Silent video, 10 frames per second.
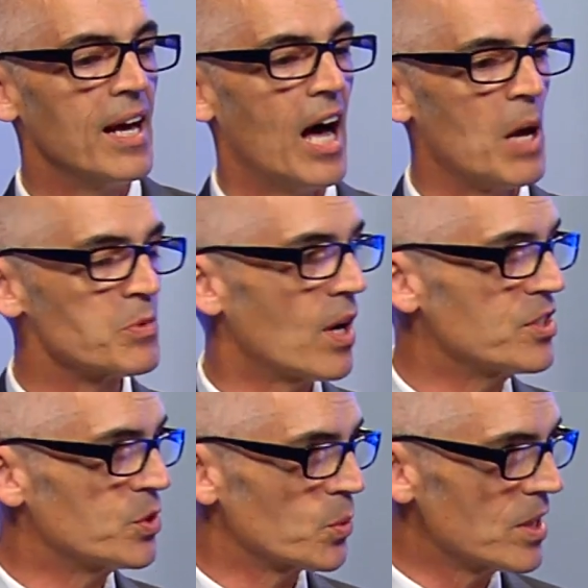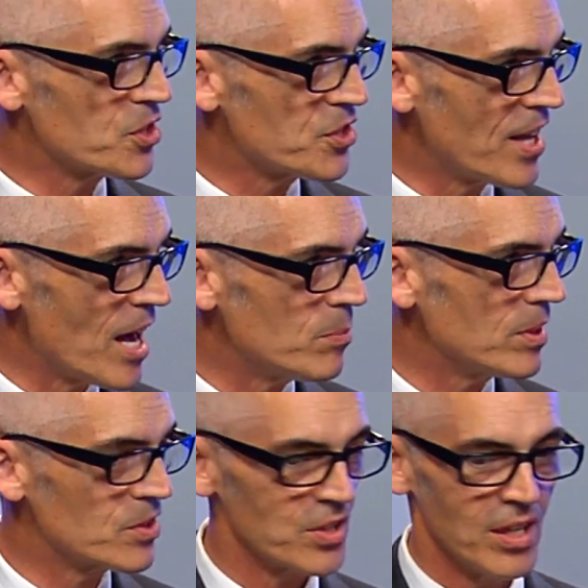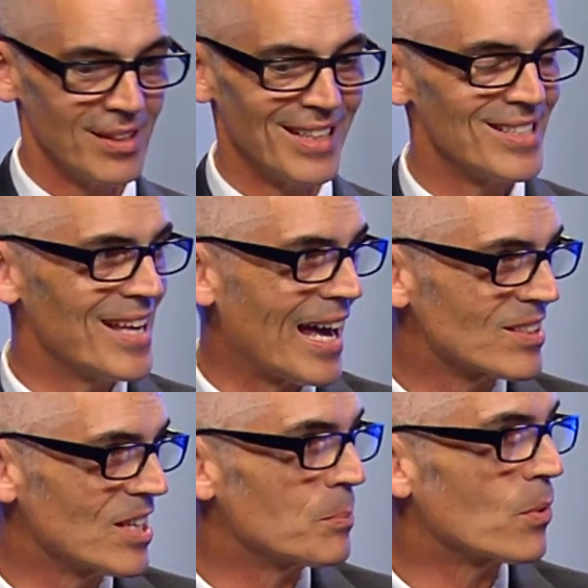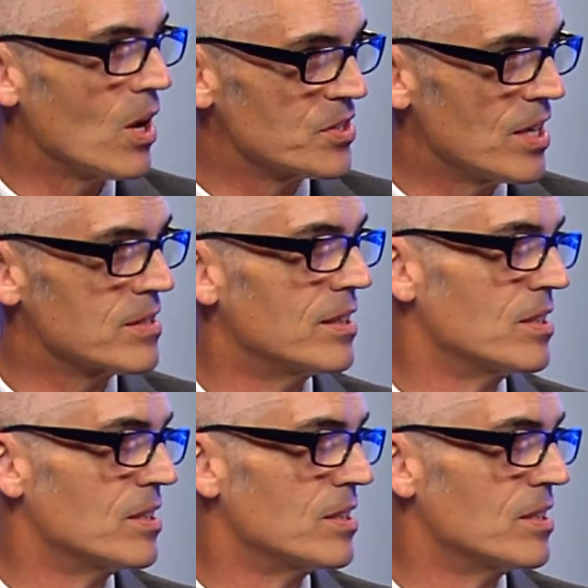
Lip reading: I'm trying to reestablish the exact same process that